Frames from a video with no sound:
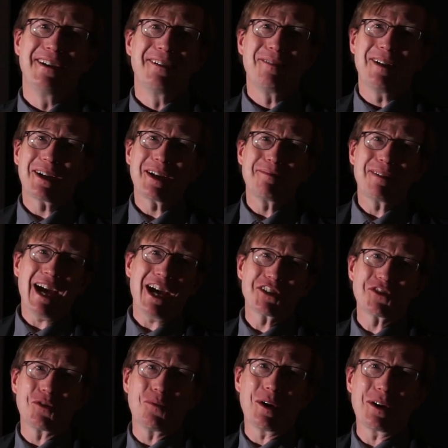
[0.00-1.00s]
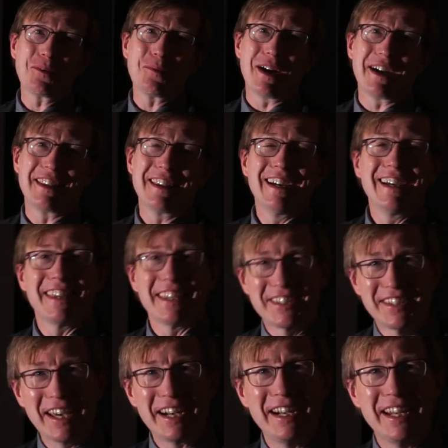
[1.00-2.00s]
Welcome to Astro 101, the
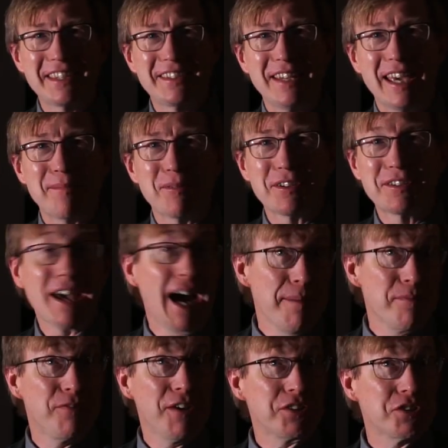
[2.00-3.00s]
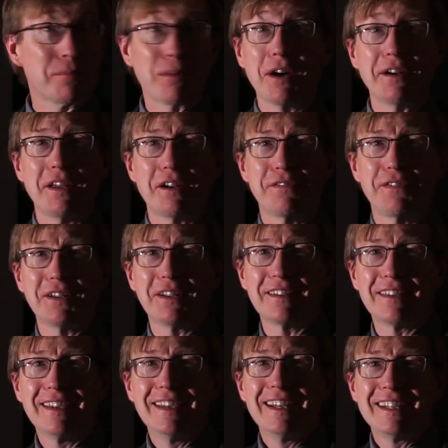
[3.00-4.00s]
Sun and its Neighbors. I'm Professor Bart Netterfield.
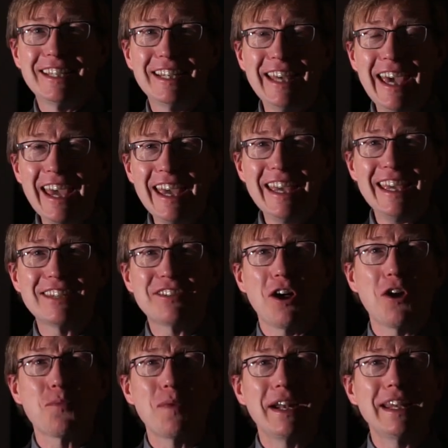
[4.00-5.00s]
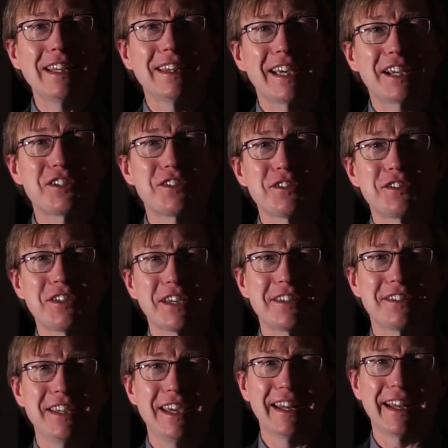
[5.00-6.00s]
Today is already Lecture
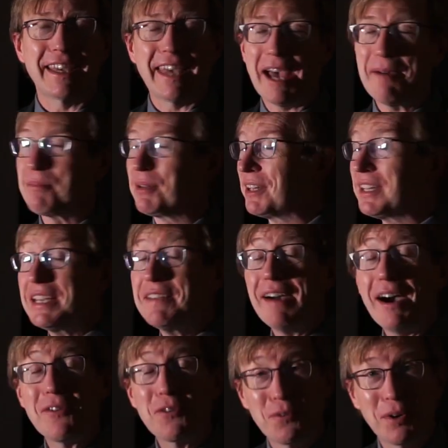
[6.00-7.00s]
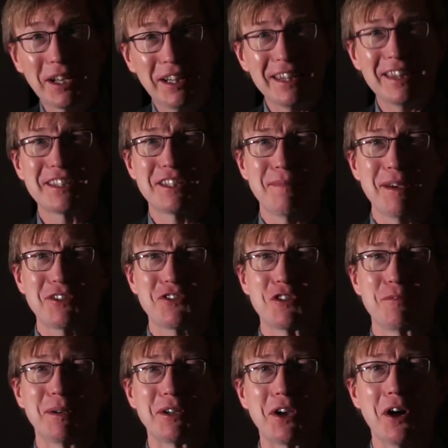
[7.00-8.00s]
16. I can't believe how quickly the semester
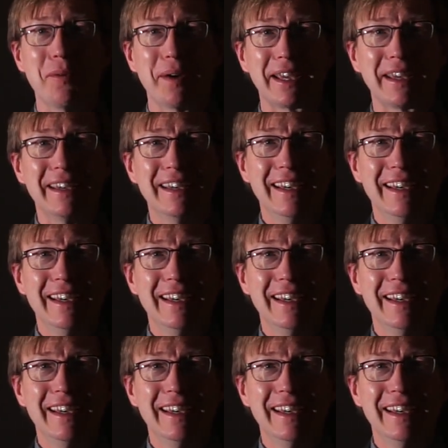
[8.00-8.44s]
has been going.